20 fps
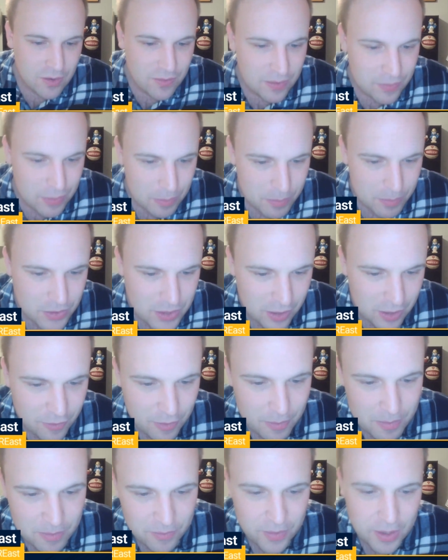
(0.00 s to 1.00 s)
fifty percent
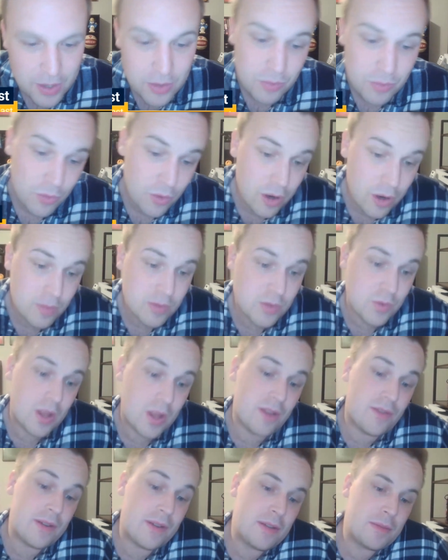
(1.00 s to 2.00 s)
from the field. War was well
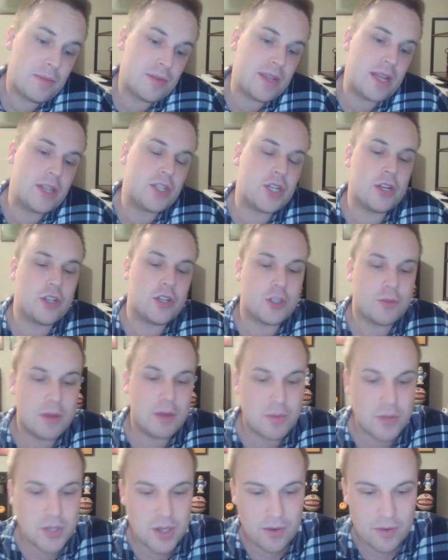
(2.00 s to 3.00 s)
over fifty percent. Jalen
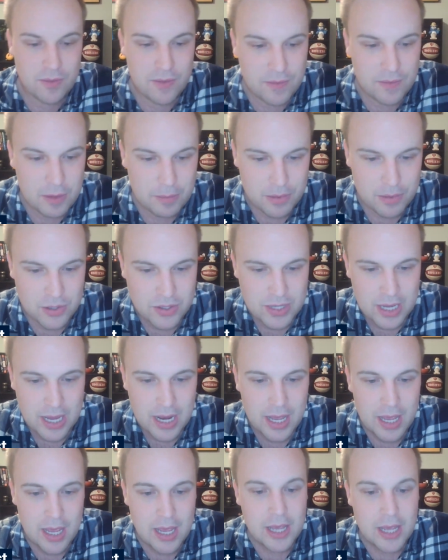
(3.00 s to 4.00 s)
Smith was over fifty percent.
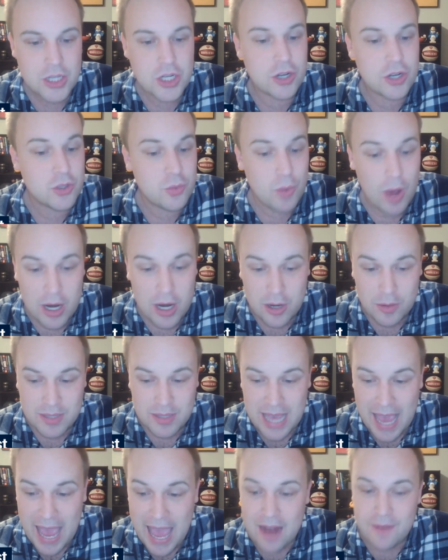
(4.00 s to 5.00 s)
Jarace Walker was
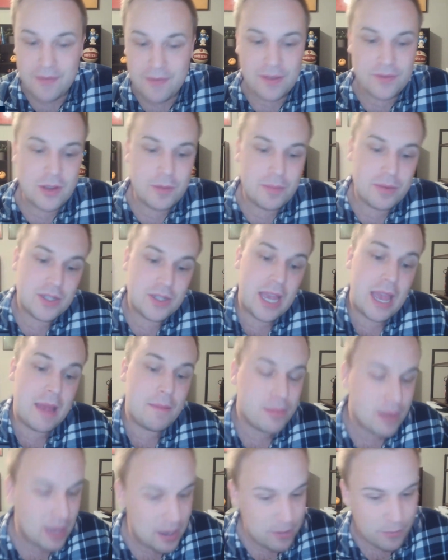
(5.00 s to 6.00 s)
at fifty percent and
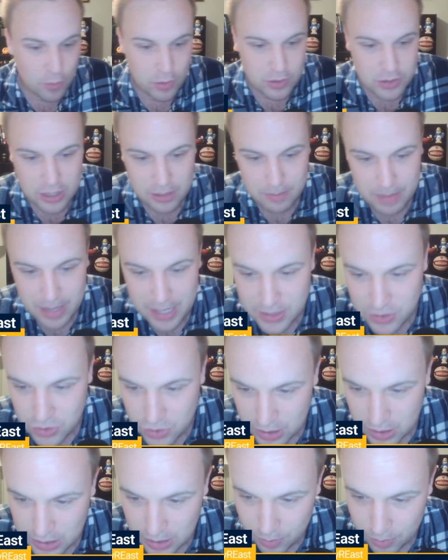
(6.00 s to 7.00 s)
played fourteen
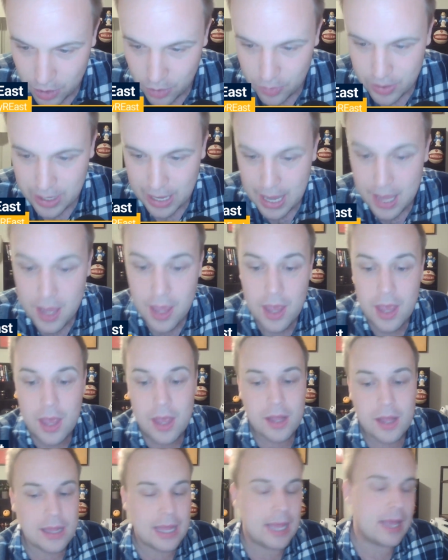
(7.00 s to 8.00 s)
minutes, and they were okay.
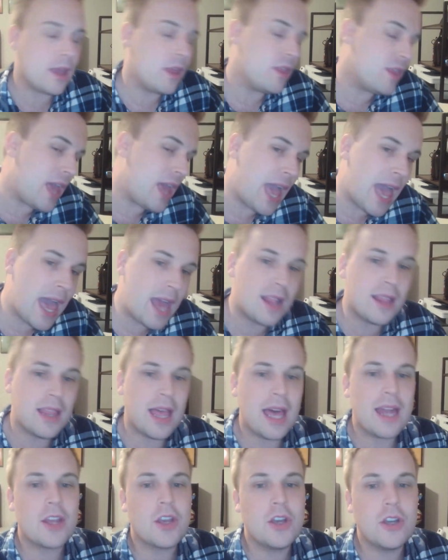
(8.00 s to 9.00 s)
Like, they had a
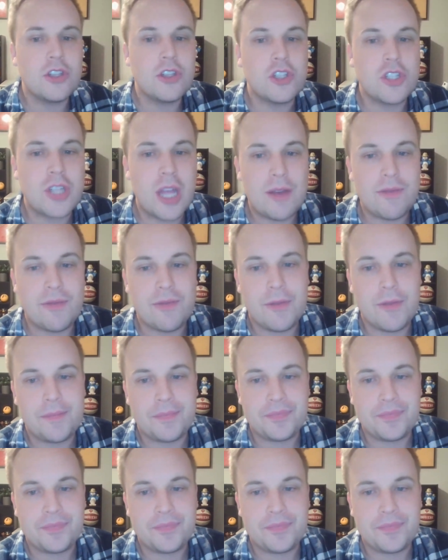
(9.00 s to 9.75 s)
lot of good stuff